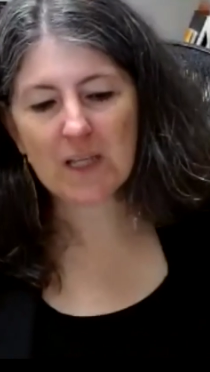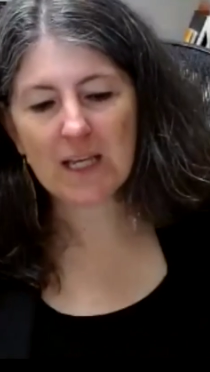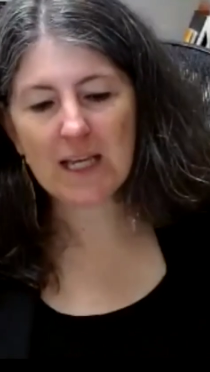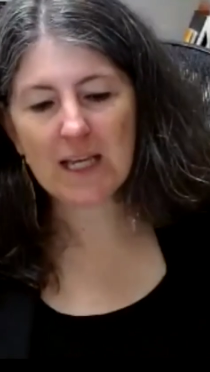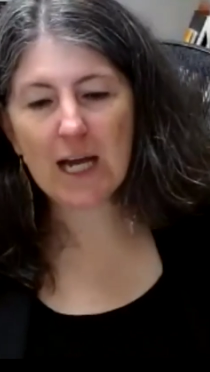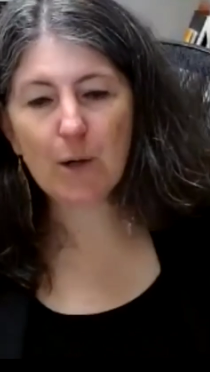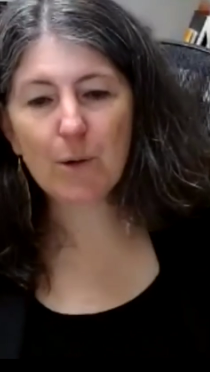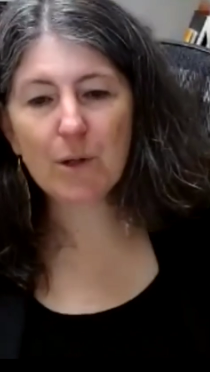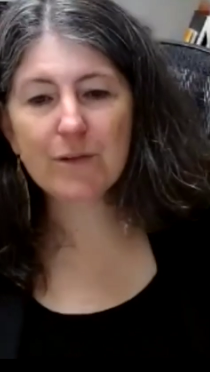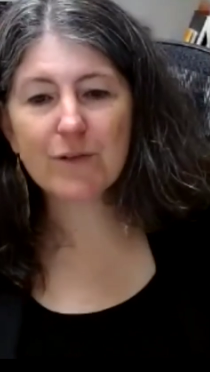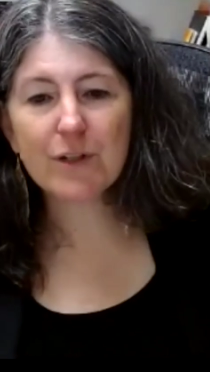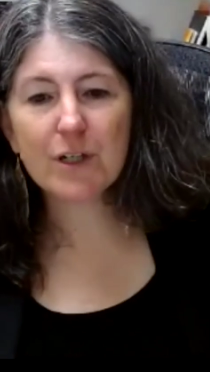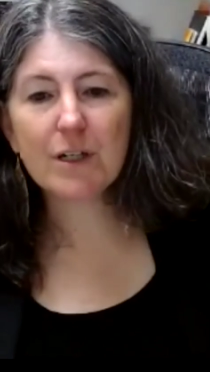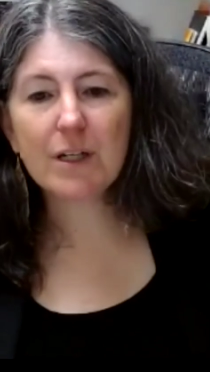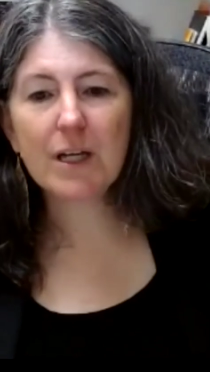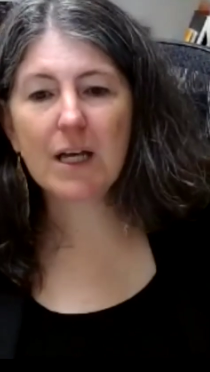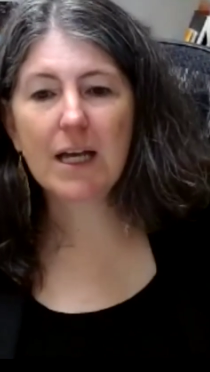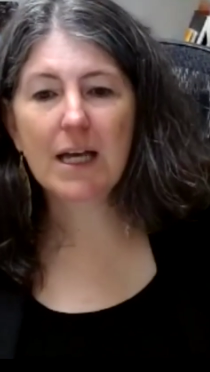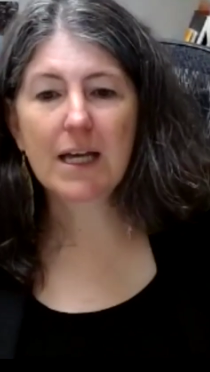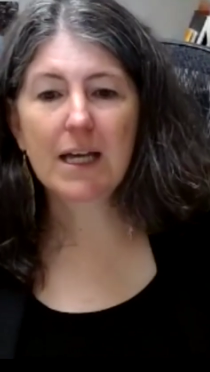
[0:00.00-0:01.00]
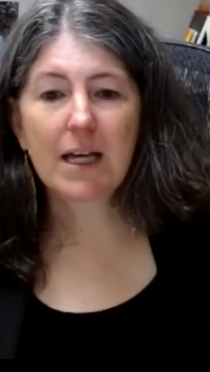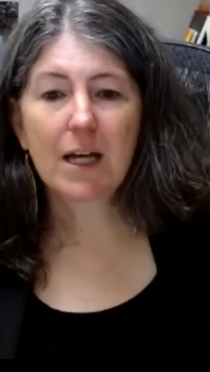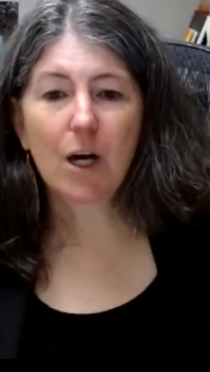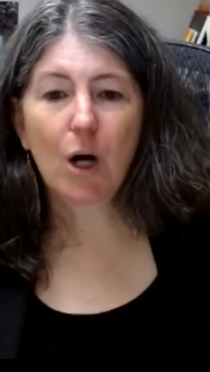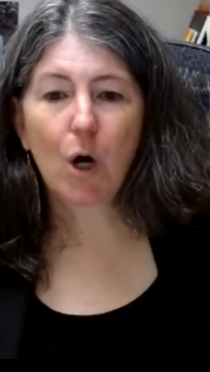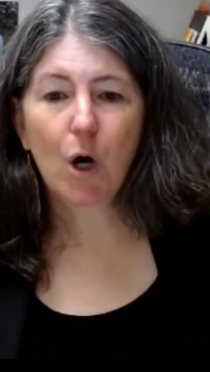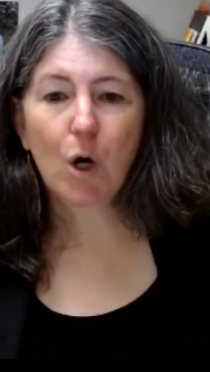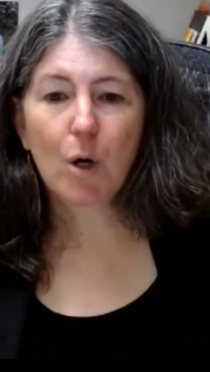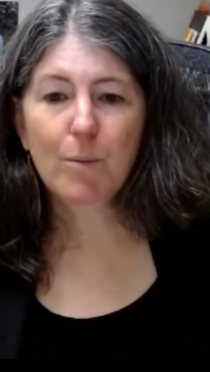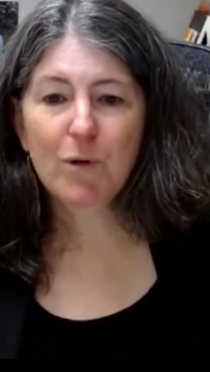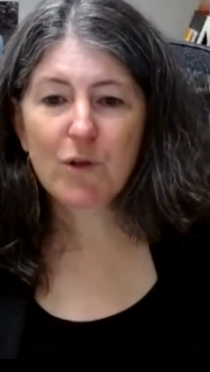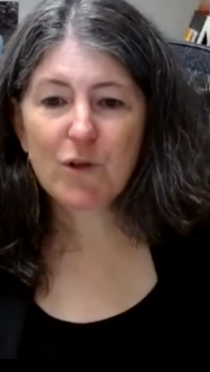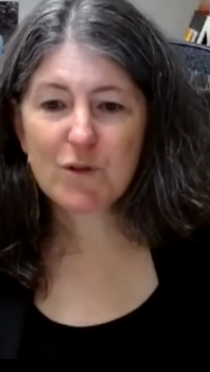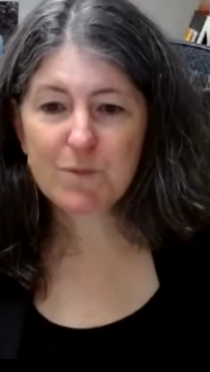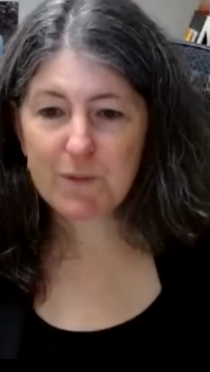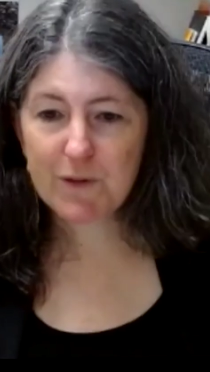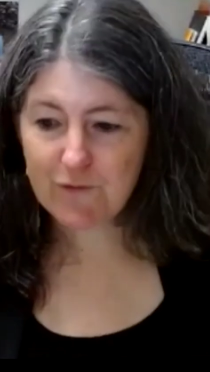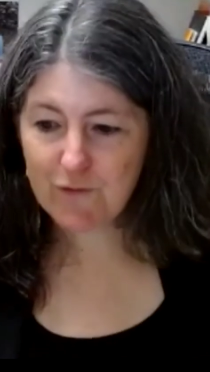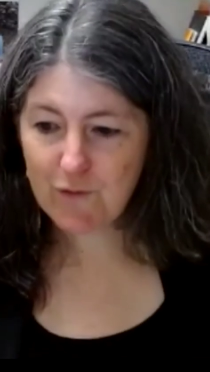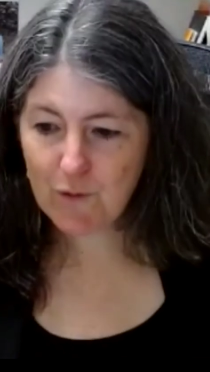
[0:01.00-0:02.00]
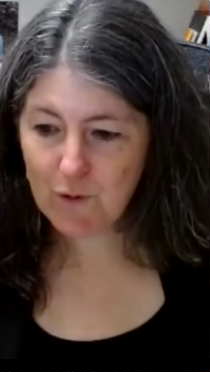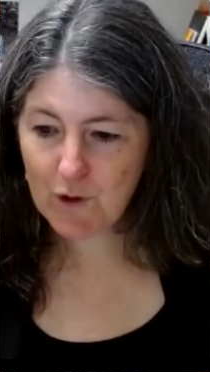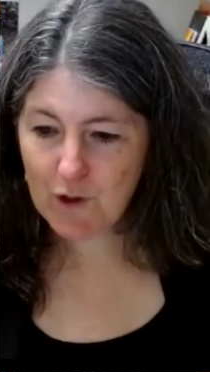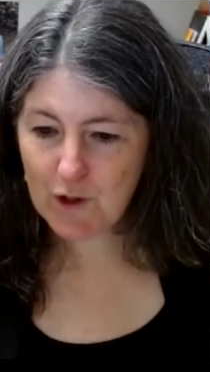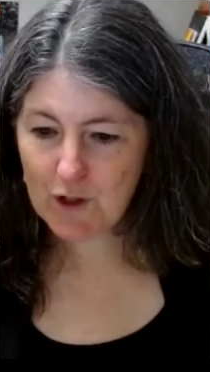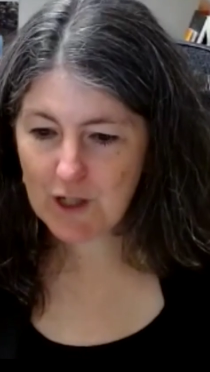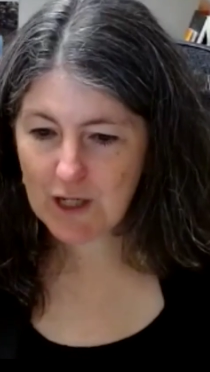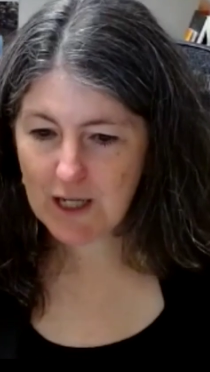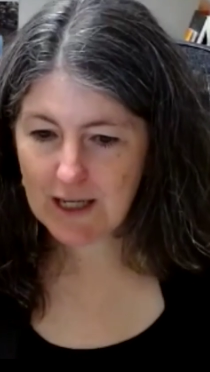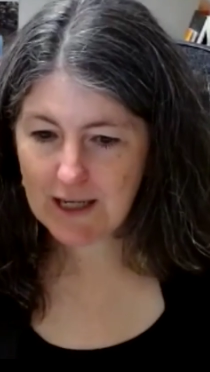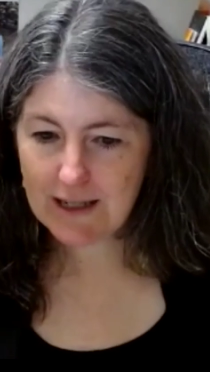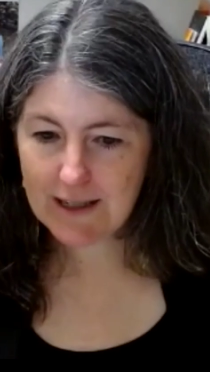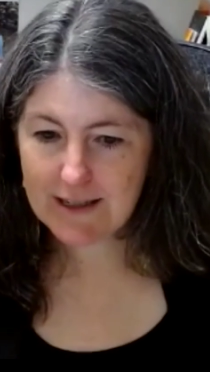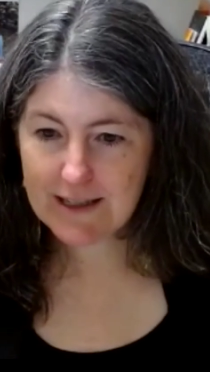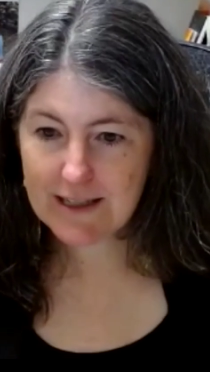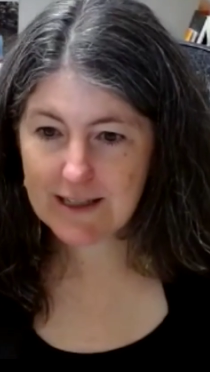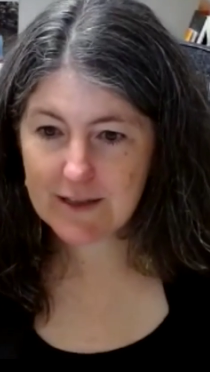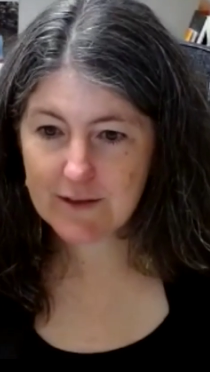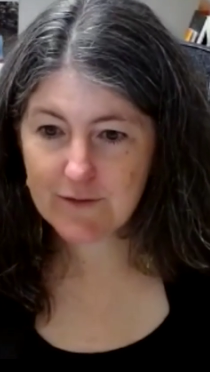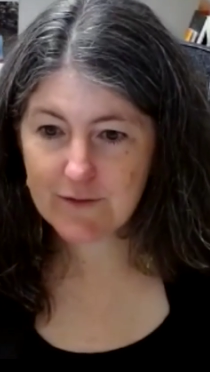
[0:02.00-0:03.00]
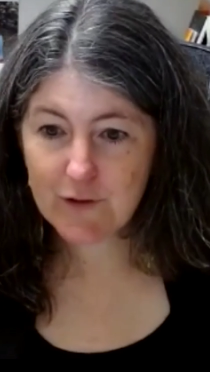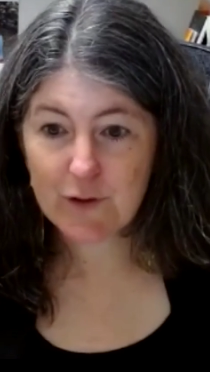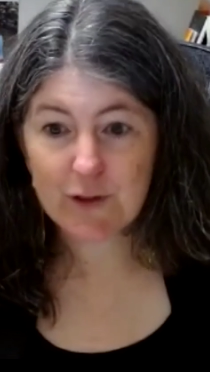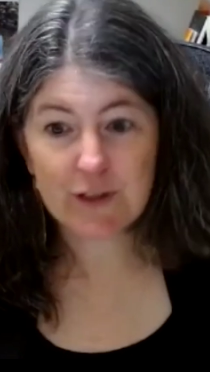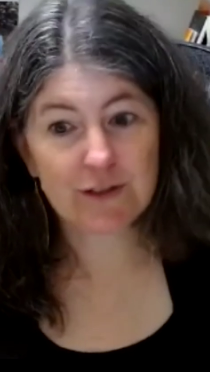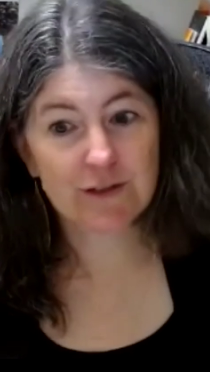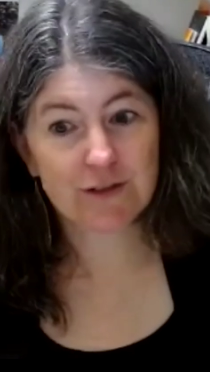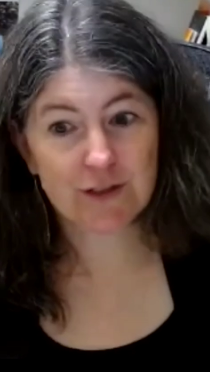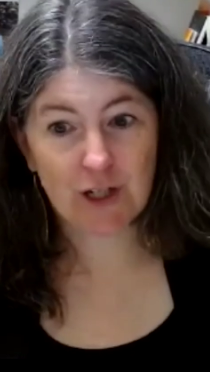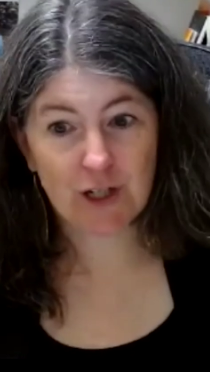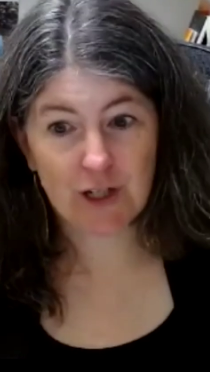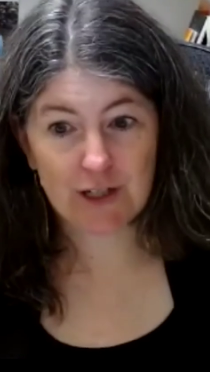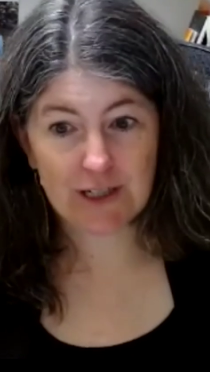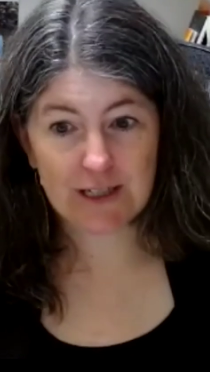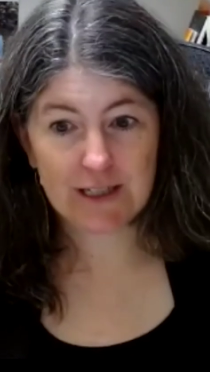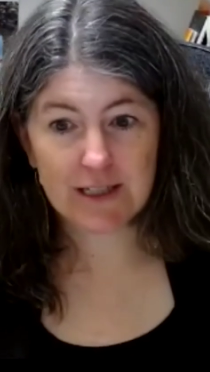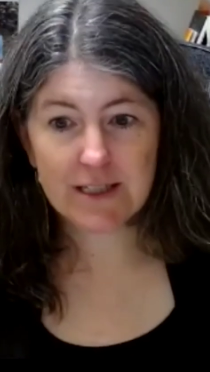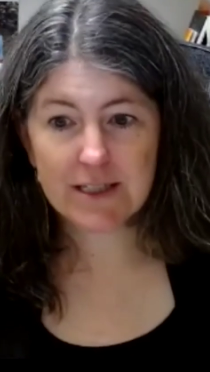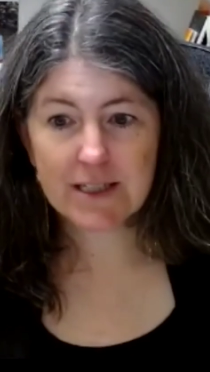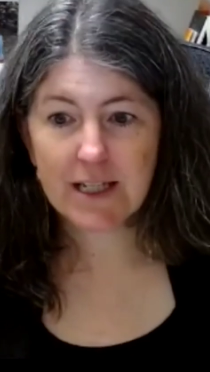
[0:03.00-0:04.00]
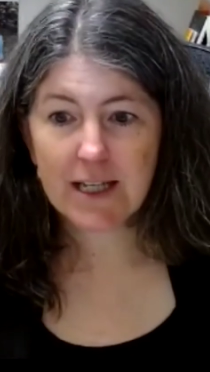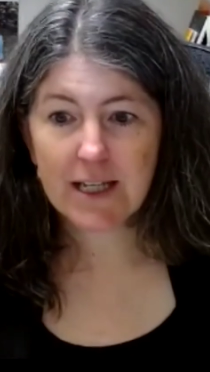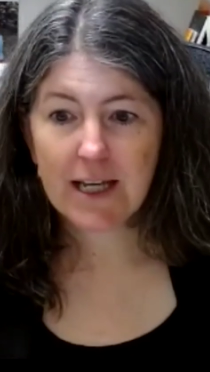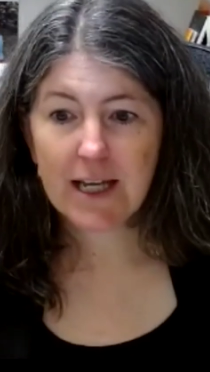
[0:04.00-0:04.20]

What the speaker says: However, almost before it fully started,